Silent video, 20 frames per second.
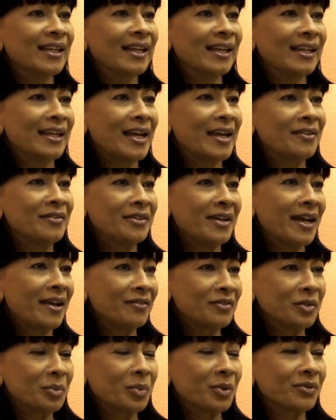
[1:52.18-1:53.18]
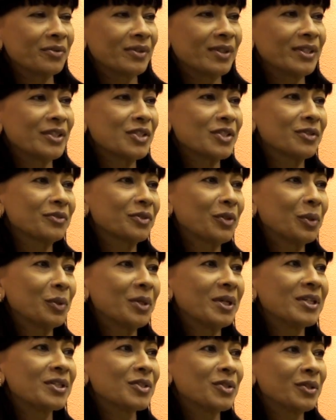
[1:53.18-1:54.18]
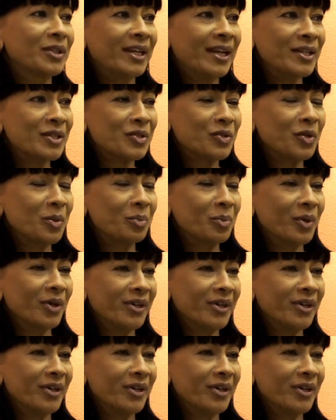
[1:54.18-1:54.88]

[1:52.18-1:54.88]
and I've had the privilege of going to the ice cream